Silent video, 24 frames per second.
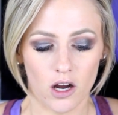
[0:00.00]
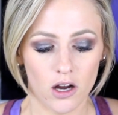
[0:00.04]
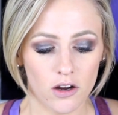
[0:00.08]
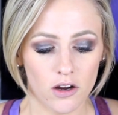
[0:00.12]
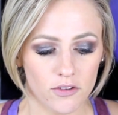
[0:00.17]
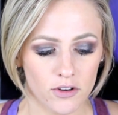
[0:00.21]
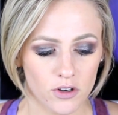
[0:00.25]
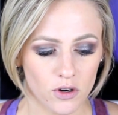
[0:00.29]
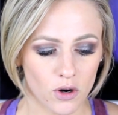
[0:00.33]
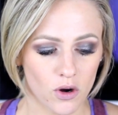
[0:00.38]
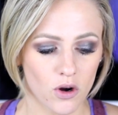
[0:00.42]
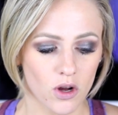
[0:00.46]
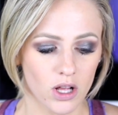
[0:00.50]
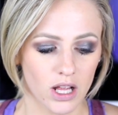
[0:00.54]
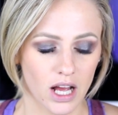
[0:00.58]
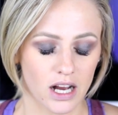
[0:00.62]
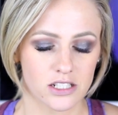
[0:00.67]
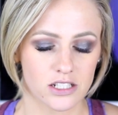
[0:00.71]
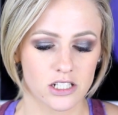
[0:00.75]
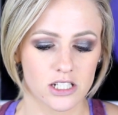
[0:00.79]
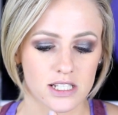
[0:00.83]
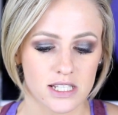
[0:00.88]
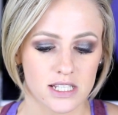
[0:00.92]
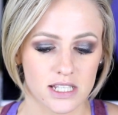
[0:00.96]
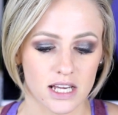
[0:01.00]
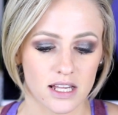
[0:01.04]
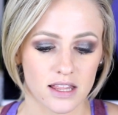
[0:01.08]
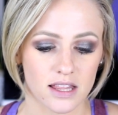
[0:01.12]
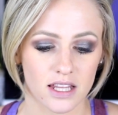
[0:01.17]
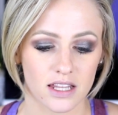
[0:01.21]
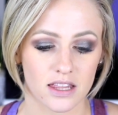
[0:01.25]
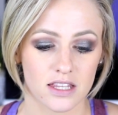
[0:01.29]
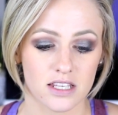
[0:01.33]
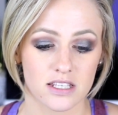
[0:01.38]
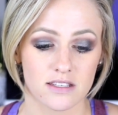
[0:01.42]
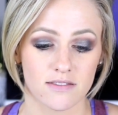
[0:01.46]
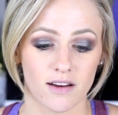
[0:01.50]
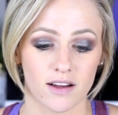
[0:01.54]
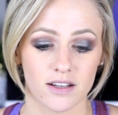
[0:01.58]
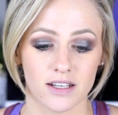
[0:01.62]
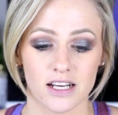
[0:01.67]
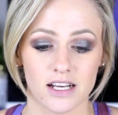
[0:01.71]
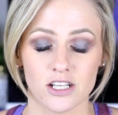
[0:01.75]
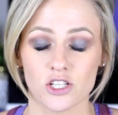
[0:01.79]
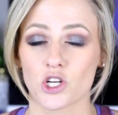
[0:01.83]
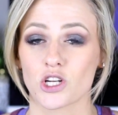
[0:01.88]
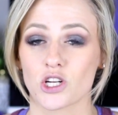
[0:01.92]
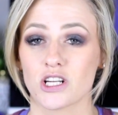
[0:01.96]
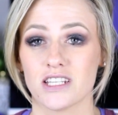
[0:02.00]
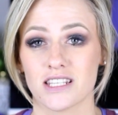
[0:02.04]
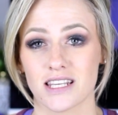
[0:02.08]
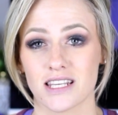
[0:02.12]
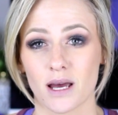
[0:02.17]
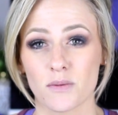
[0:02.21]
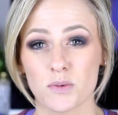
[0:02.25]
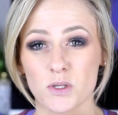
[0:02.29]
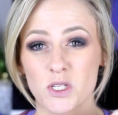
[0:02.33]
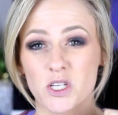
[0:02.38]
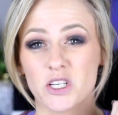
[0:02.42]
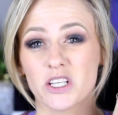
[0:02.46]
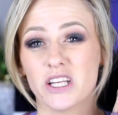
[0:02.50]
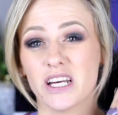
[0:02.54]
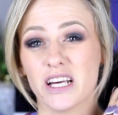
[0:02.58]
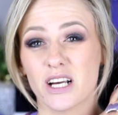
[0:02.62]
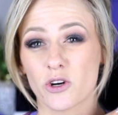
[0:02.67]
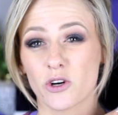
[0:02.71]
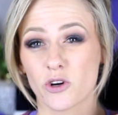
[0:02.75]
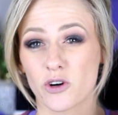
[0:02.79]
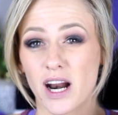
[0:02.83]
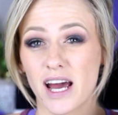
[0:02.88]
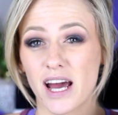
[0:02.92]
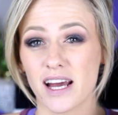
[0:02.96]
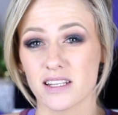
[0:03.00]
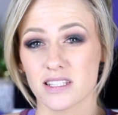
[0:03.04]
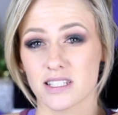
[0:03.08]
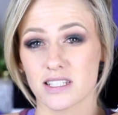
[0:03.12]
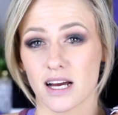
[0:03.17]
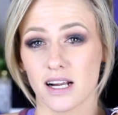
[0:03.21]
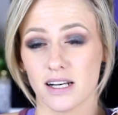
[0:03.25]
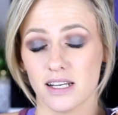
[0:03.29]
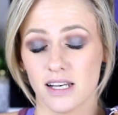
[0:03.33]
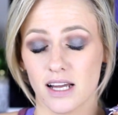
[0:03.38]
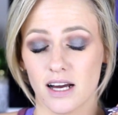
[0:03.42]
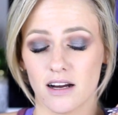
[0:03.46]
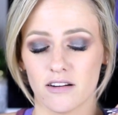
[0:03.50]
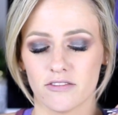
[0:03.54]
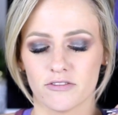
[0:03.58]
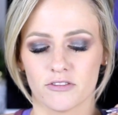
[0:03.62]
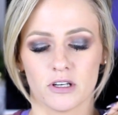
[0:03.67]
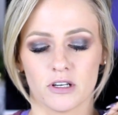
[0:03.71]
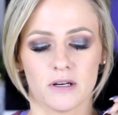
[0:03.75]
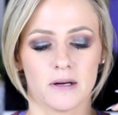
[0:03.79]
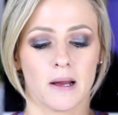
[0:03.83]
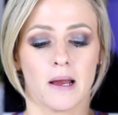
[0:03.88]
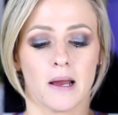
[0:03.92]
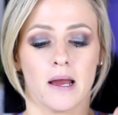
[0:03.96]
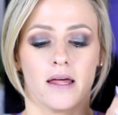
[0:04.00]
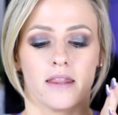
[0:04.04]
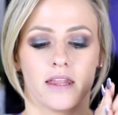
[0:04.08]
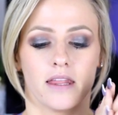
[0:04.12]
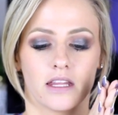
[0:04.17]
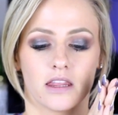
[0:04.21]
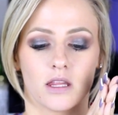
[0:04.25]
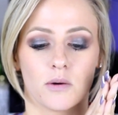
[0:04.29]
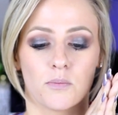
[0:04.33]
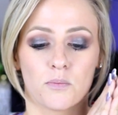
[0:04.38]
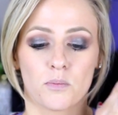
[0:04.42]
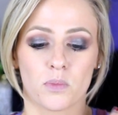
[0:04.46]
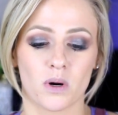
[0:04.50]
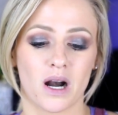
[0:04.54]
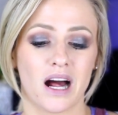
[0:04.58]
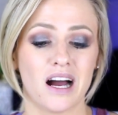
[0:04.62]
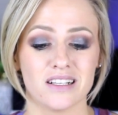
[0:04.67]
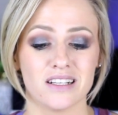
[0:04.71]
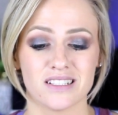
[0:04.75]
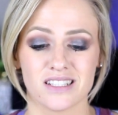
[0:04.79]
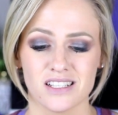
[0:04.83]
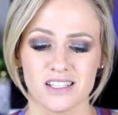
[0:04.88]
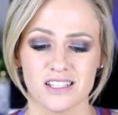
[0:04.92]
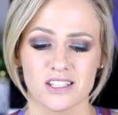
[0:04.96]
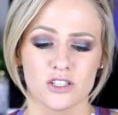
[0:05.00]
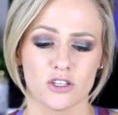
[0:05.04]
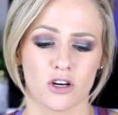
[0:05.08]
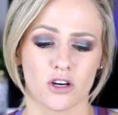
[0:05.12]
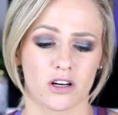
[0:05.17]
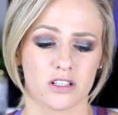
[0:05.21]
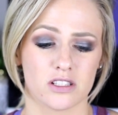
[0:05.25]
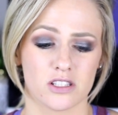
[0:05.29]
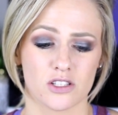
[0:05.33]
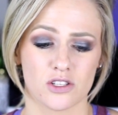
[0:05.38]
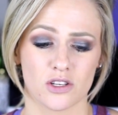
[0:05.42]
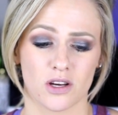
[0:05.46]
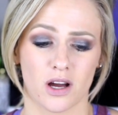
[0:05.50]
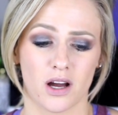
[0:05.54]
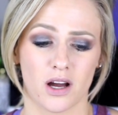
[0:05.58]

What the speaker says: Overall, I just think that this foundation is absolutely great. I love that the price is not